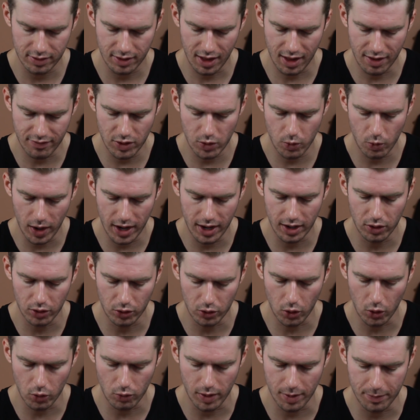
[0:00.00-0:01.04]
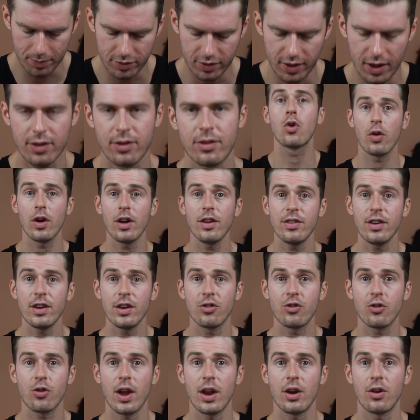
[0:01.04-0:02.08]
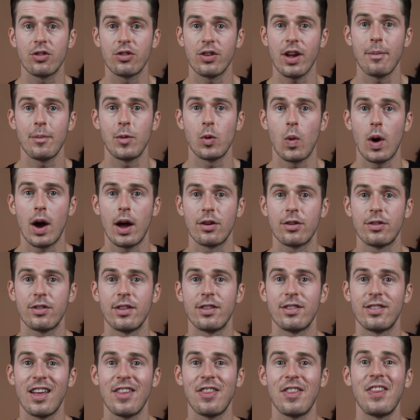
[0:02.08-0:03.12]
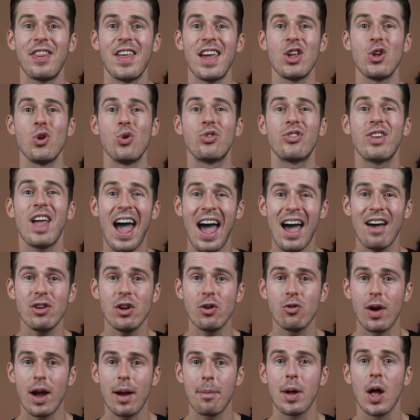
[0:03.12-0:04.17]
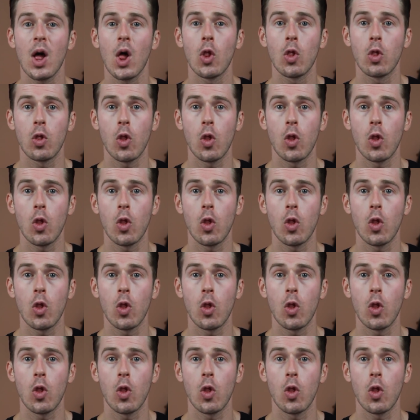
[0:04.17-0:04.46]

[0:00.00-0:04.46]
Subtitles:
heavy weight, low rep sets. Chris and his trainer, Simon Waterson, said that they used heavy weight,